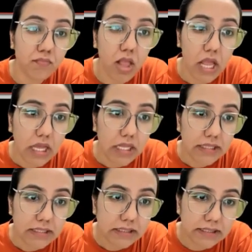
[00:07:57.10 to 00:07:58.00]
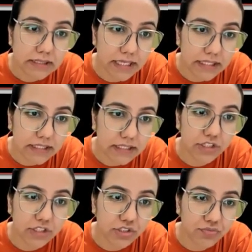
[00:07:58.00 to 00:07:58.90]
This is integration
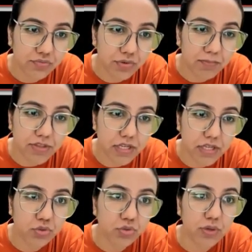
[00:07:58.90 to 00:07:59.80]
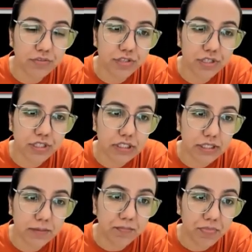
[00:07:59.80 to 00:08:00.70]
from 0 to infinity
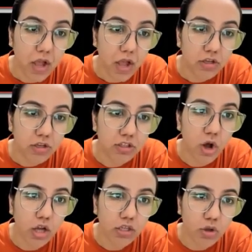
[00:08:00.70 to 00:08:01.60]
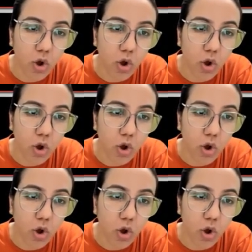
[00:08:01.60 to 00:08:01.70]
ln of